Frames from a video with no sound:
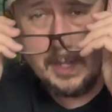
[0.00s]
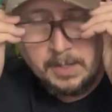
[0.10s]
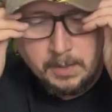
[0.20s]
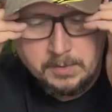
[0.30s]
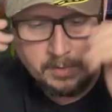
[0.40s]
get a
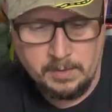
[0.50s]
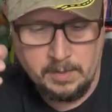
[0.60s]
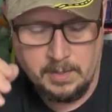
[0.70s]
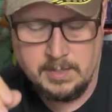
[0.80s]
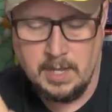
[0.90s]
closer look at
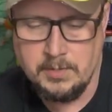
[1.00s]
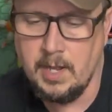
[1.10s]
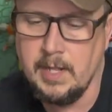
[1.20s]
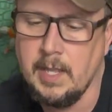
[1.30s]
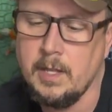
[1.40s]
this. I'll
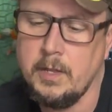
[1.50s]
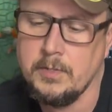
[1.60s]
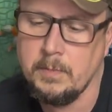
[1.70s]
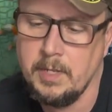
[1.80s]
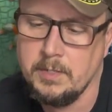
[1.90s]
try to get
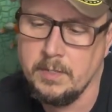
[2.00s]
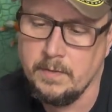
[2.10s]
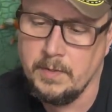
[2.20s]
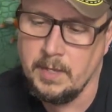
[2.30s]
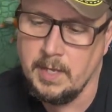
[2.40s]
closer pictures
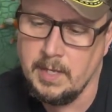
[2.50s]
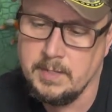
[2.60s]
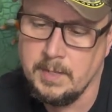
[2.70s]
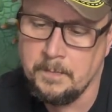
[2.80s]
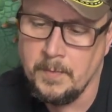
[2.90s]
for you guys.